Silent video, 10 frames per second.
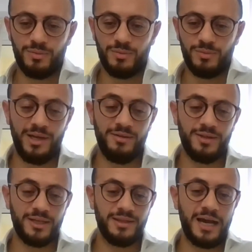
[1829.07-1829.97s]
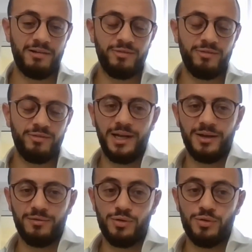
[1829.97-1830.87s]
But I believe that they have very
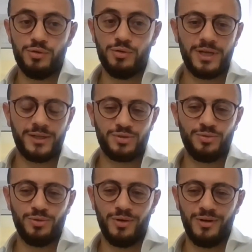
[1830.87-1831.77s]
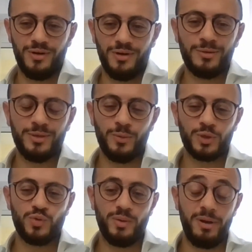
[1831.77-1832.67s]
clear views as to how they
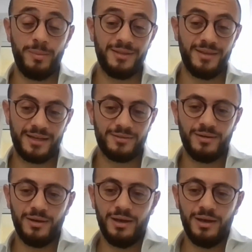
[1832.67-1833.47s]
want to implement that.